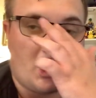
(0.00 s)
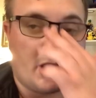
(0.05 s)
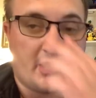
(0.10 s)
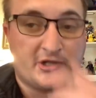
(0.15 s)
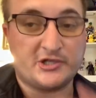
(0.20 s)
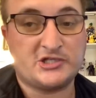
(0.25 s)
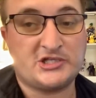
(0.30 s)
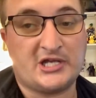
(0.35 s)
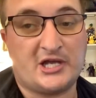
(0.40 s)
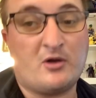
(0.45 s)
on
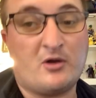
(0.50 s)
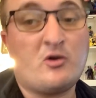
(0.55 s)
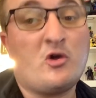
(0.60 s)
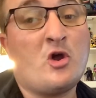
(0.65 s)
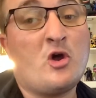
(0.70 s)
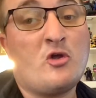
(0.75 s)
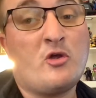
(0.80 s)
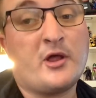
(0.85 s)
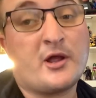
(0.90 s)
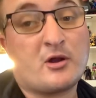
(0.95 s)
this channel.
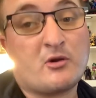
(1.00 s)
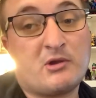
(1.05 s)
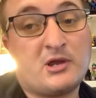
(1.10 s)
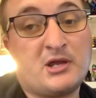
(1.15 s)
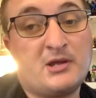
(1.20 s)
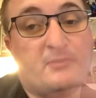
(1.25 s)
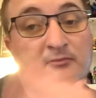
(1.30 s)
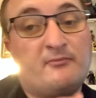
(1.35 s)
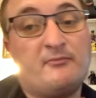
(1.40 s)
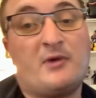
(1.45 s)
Like a
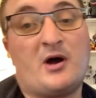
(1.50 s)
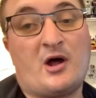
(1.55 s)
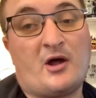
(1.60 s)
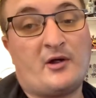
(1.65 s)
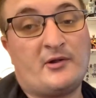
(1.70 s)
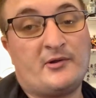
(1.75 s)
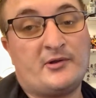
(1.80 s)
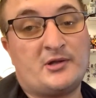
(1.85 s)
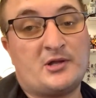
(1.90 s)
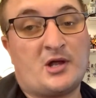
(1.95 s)

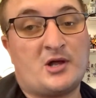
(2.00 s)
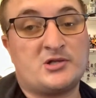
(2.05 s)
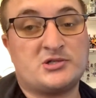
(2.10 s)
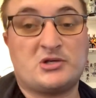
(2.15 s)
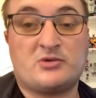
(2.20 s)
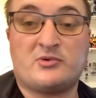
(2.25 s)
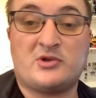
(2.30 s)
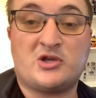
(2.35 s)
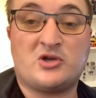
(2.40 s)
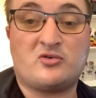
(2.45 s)
remodel and all
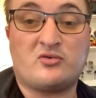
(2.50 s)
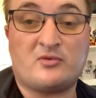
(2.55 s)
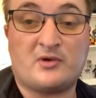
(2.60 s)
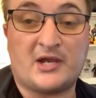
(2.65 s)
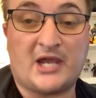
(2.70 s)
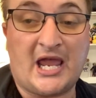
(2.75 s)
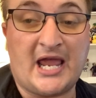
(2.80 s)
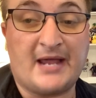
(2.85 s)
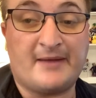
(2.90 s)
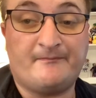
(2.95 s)
stuff,
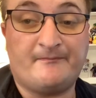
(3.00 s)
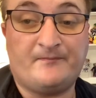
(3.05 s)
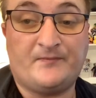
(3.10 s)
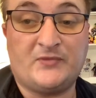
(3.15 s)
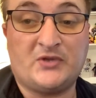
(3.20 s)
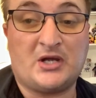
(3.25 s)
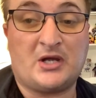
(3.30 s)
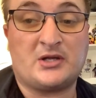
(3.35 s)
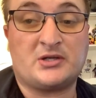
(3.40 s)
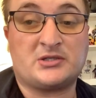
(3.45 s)
recreate
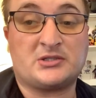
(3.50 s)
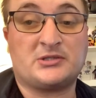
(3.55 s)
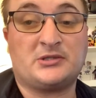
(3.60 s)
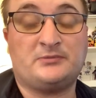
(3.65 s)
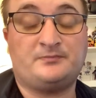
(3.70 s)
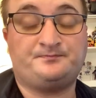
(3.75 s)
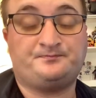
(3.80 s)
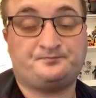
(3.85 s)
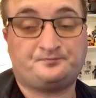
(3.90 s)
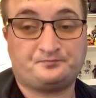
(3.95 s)
and all
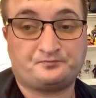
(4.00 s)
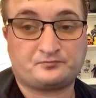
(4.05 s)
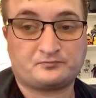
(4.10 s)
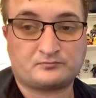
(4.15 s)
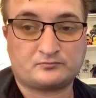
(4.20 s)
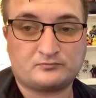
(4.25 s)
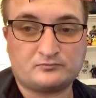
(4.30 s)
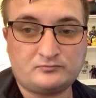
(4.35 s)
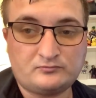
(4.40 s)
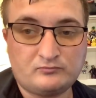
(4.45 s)
stuff,
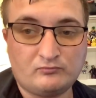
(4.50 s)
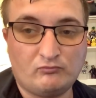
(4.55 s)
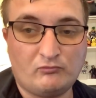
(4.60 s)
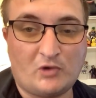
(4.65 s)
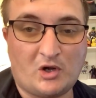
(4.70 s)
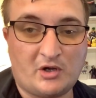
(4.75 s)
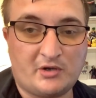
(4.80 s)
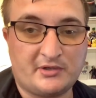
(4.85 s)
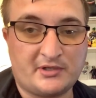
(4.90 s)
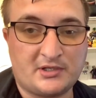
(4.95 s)

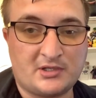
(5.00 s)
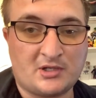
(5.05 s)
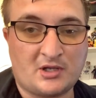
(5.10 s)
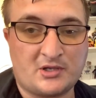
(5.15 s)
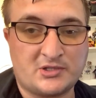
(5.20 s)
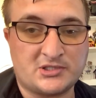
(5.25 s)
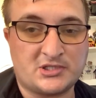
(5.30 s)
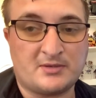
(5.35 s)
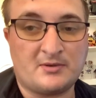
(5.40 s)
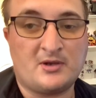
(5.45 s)

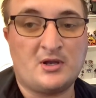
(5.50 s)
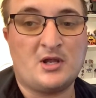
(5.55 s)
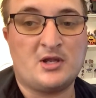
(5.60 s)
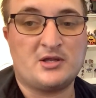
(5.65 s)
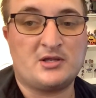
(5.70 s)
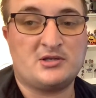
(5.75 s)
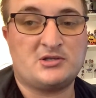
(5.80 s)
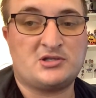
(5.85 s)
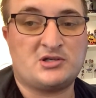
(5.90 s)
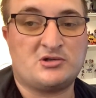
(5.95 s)
the
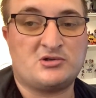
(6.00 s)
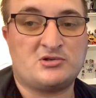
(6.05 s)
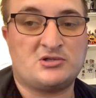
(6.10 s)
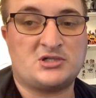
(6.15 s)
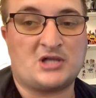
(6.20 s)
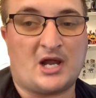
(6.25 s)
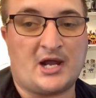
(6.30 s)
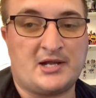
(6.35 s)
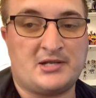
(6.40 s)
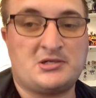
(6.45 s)
interior
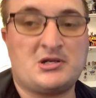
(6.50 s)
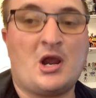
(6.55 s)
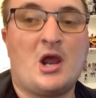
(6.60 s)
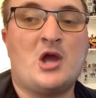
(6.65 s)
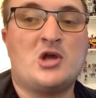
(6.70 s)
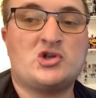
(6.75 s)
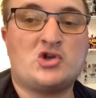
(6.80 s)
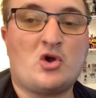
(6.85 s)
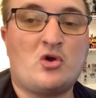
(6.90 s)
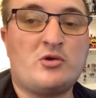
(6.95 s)
design.
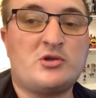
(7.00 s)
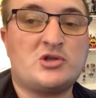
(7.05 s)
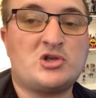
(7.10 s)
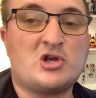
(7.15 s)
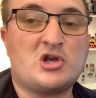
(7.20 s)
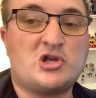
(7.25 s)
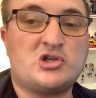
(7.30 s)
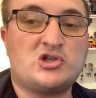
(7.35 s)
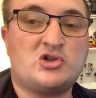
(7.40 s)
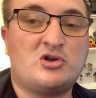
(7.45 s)
So let's
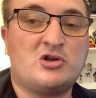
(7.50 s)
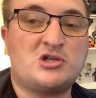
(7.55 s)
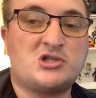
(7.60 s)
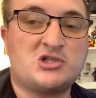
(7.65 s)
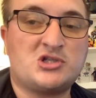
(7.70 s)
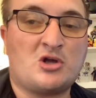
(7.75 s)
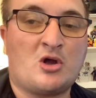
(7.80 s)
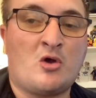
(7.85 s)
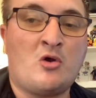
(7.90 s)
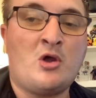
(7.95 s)
get to it.
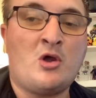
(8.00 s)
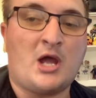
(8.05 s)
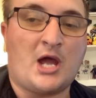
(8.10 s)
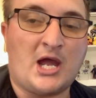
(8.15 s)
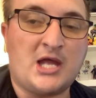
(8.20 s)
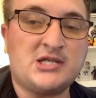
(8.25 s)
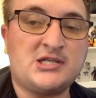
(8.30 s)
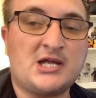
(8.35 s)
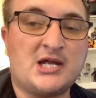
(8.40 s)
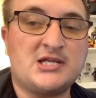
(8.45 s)
So,
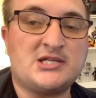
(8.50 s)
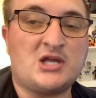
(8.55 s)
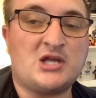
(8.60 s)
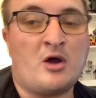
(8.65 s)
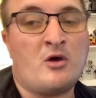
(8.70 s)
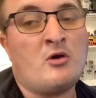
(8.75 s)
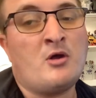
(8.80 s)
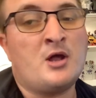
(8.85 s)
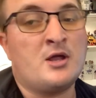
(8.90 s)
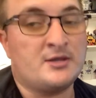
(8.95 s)
as you guys
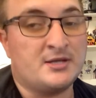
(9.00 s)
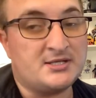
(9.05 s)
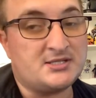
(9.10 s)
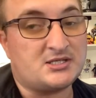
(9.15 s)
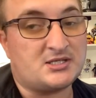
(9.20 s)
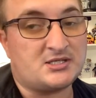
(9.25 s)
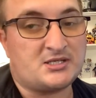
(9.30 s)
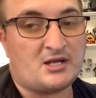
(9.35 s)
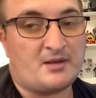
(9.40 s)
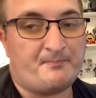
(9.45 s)
know, this
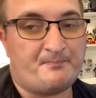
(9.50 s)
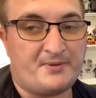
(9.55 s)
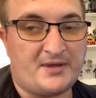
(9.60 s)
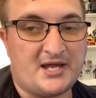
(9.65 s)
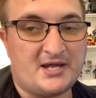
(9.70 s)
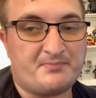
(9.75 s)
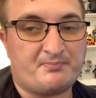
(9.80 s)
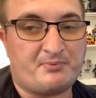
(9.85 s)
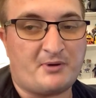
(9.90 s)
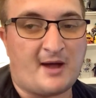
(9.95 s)
is a
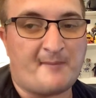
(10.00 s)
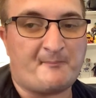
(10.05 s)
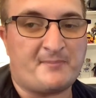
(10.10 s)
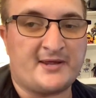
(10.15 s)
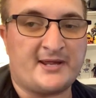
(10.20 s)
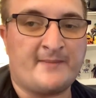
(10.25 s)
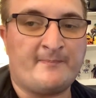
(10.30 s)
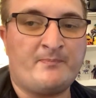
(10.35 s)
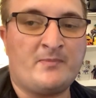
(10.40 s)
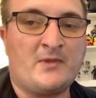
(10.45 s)
big
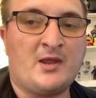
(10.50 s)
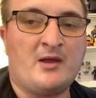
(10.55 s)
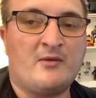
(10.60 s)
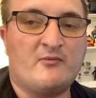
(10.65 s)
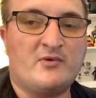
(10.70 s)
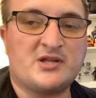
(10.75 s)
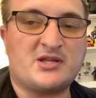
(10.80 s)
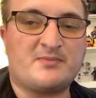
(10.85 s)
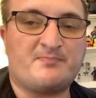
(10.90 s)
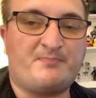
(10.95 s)
property
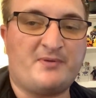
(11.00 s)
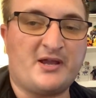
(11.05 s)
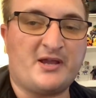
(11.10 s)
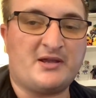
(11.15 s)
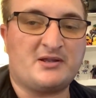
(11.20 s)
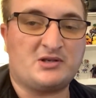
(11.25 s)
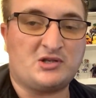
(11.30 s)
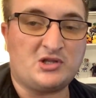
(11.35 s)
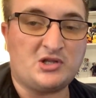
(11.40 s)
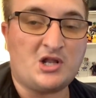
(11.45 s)
with a
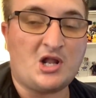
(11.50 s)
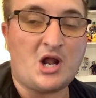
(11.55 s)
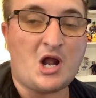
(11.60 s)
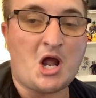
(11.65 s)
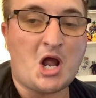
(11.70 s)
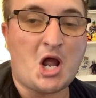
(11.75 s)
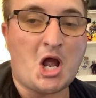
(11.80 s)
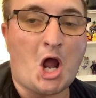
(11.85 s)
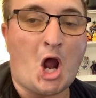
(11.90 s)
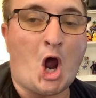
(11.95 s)
big,
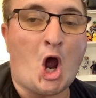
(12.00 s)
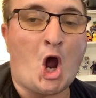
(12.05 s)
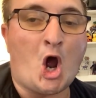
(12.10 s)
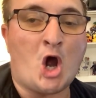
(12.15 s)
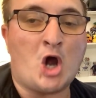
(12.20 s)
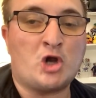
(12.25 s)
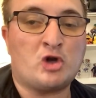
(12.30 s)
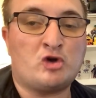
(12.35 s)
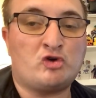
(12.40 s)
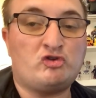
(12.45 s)

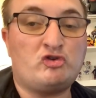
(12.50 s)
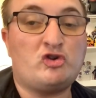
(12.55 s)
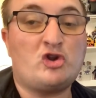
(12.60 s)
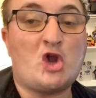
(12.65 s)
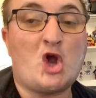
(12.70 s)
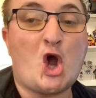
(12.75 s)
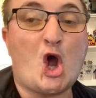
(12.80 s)
long